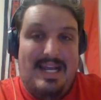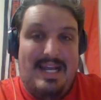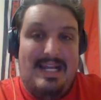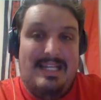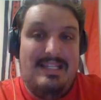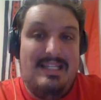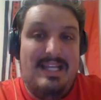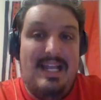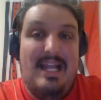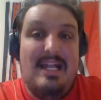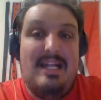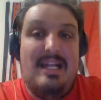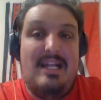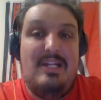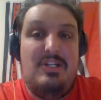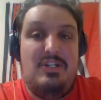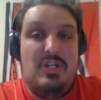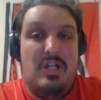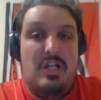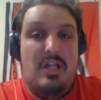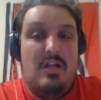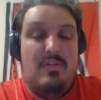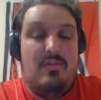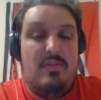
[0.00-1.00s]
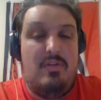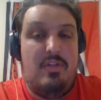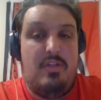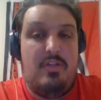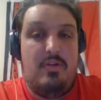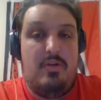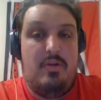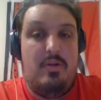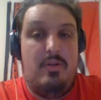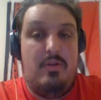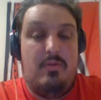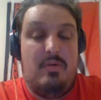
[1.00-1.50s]
at the N H L level
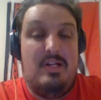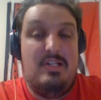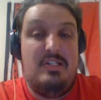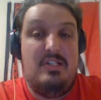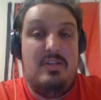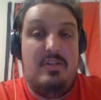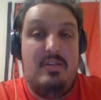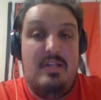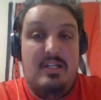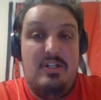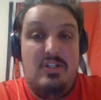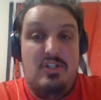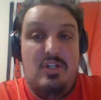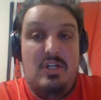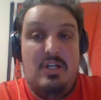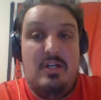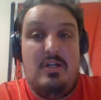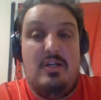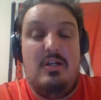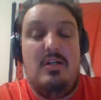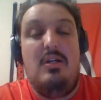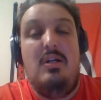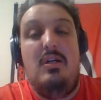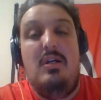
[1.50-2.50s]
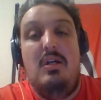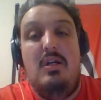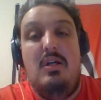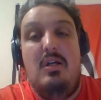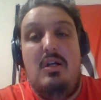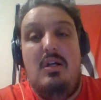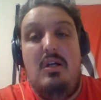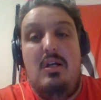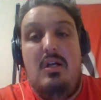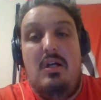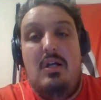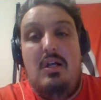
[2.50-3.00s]
through the rest of this year,
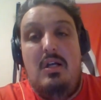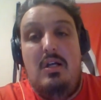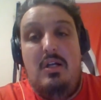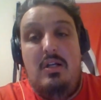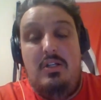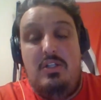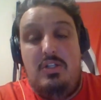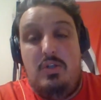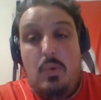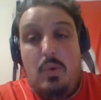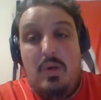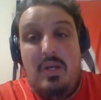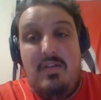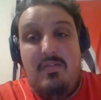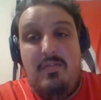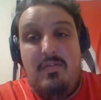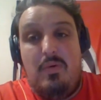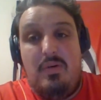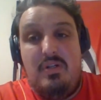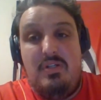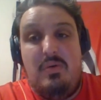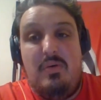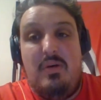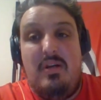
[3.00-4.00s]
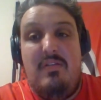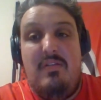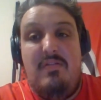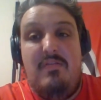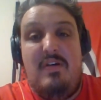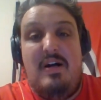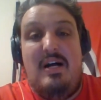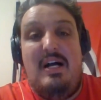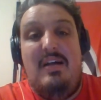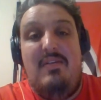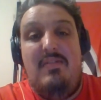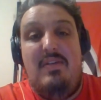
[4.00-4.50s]
twenty-four
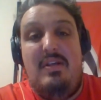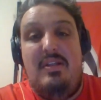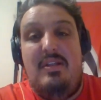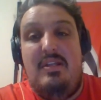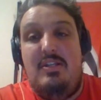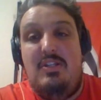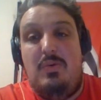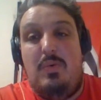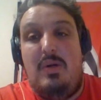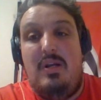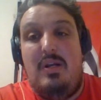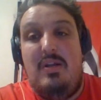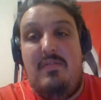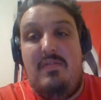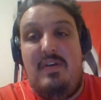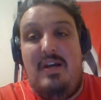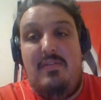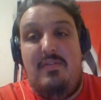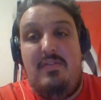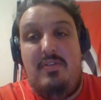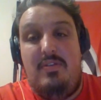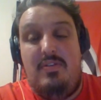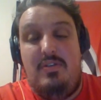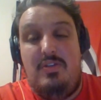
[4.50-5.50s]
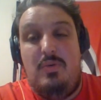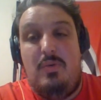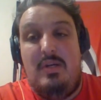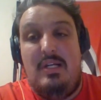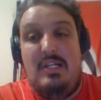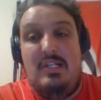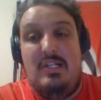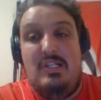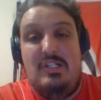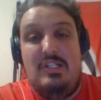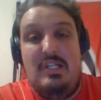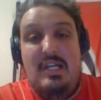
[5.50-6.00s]
twenty-five, and then twenty-five through
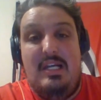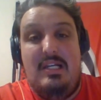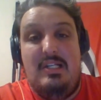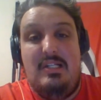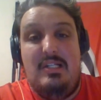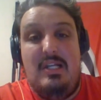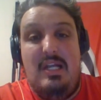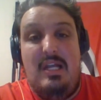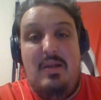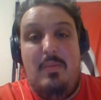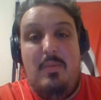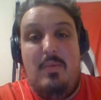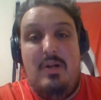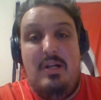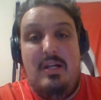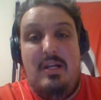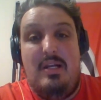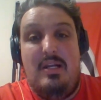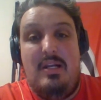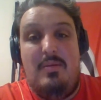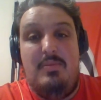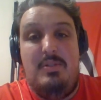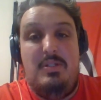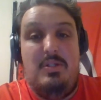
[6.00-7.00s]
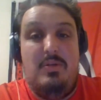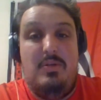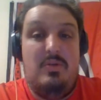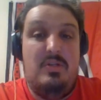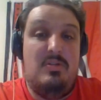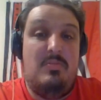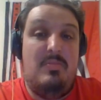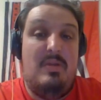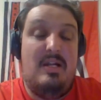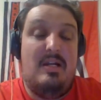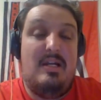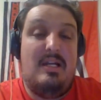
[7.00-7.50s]
twenty-six. And when it comes to
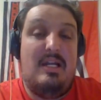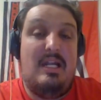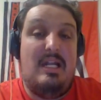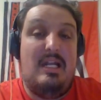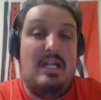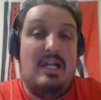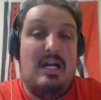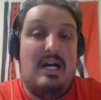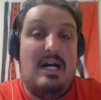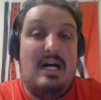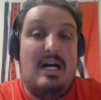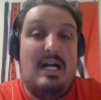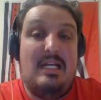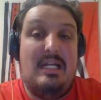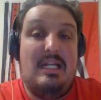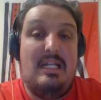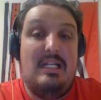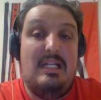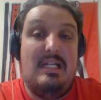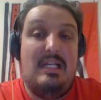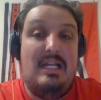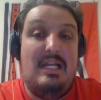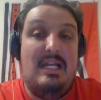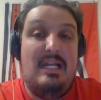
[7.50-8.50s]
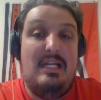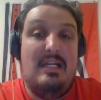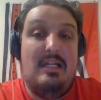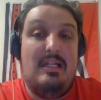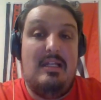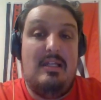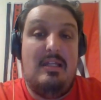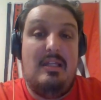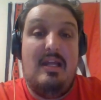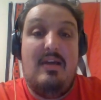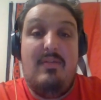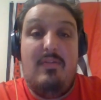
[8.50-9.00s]
his American Hockey League
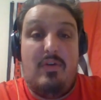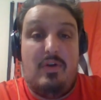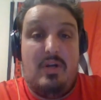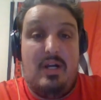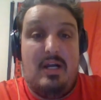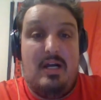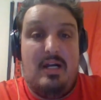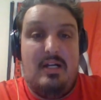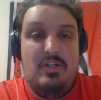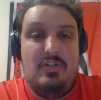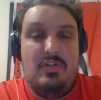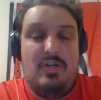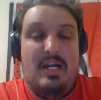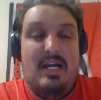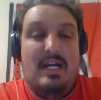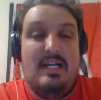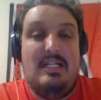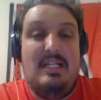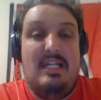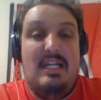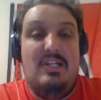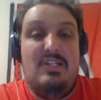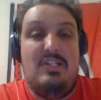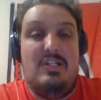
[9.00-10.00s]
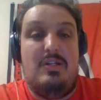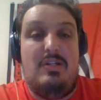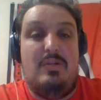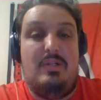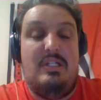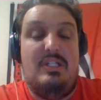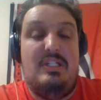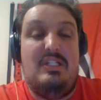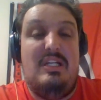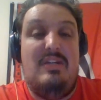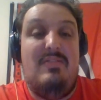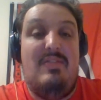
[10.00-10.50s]
level contract, he's going to
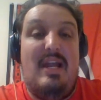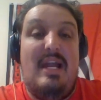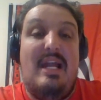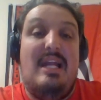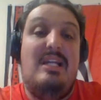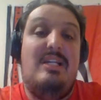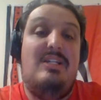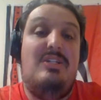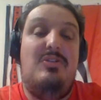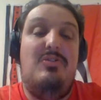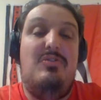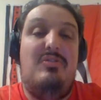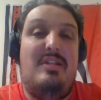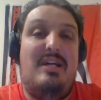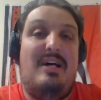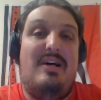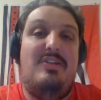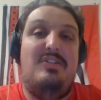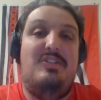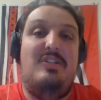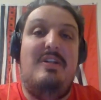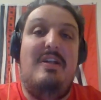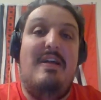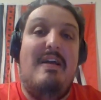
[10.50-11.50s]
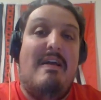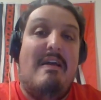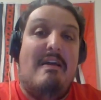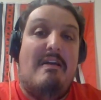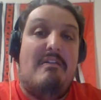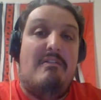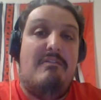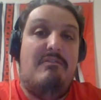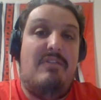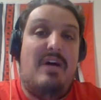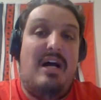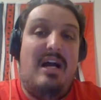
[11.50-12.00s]
receive eighty-two thousand
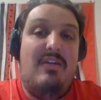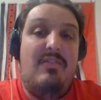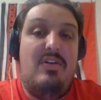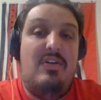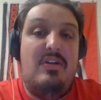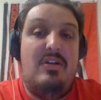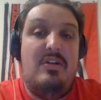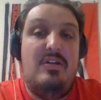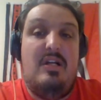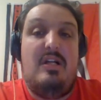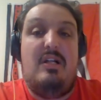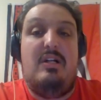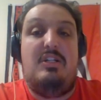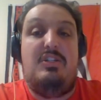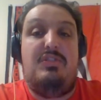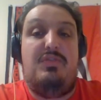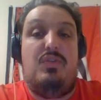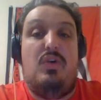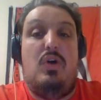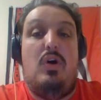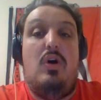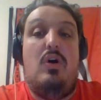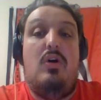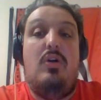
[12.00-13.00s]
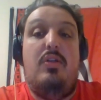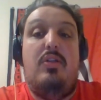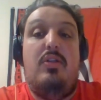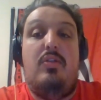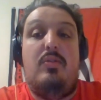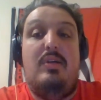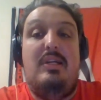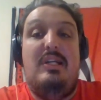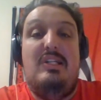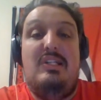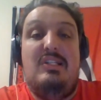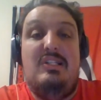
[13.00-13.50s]
five hundred dollars for all
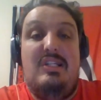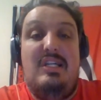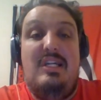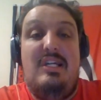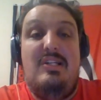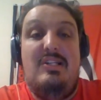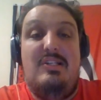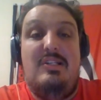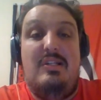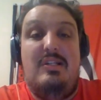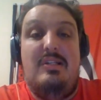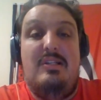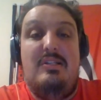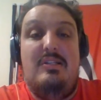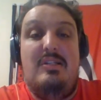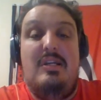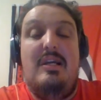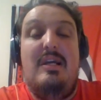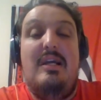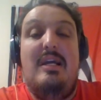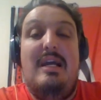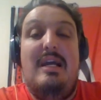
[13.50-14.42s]
three seasons,